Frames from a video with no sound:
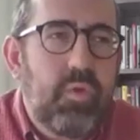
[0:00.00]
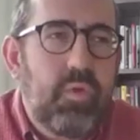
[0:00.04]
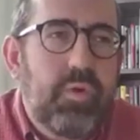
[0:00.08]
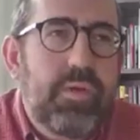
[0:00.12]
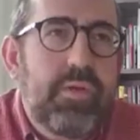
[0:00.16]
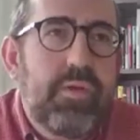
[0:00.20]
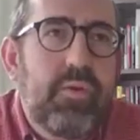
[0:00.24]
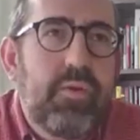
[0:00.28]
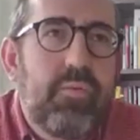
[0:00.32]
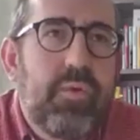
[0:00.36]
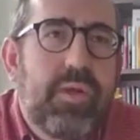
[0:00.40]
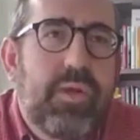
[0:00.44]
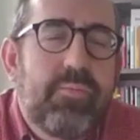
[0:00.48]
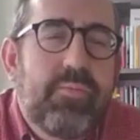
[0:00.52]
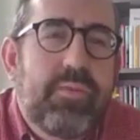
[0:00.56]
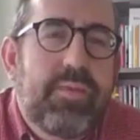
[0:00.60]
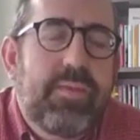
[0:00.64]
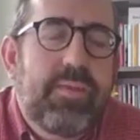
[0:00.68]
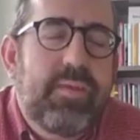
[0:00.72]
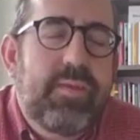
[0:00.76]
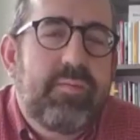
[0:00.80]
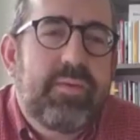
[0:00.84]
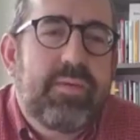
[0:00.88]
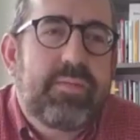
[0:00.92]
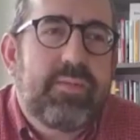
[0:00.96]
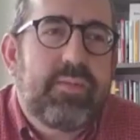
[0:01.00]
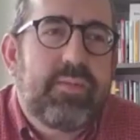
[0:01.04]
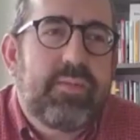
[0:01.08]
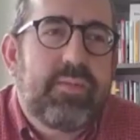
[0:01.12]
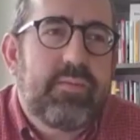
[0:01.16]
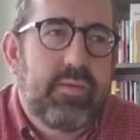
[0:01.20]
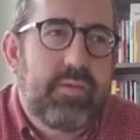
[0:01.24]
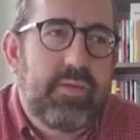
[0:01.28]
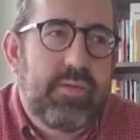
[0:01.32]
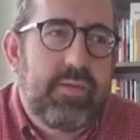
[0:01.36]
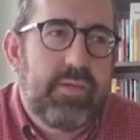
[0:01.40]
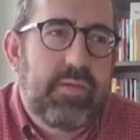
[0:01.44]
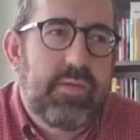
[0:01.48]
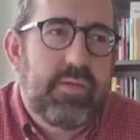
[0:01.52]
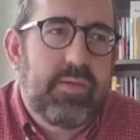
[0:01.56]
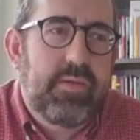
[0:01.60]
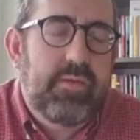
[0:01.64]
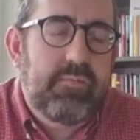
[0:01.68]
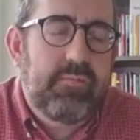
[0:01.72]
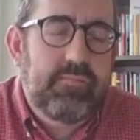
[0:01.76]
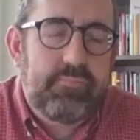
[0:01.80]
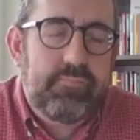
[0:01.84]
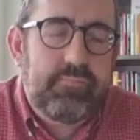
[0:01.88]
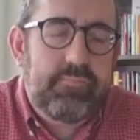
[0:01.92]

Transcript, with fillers: Well, I know. I was thinking about this. Uh,